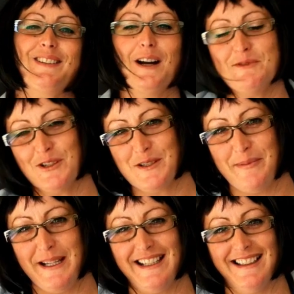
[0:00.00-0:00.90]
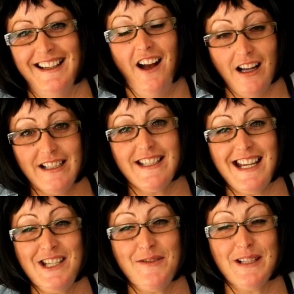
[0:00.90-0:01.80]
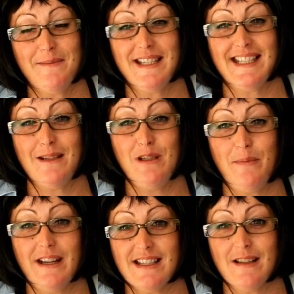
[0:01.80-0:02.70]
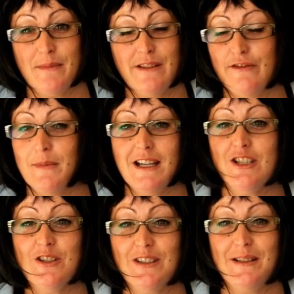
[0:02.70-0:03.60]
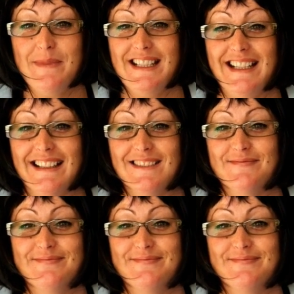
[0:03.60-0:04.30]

I'm Dr. Beaker. I understand you've come to see me about some information on chlamydia.